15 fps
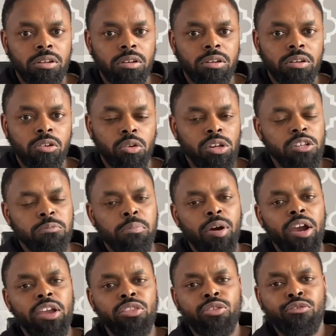Because it's
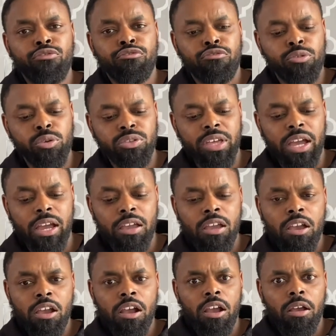by the fruit that
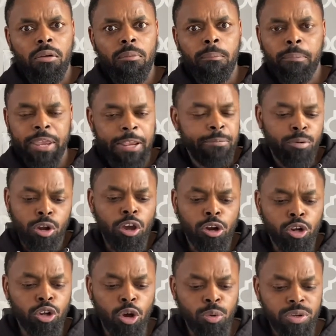people are going to
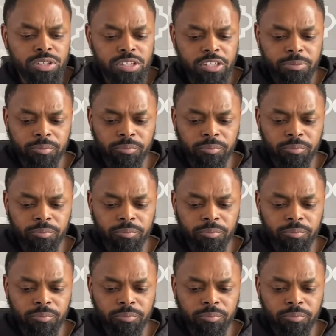know us.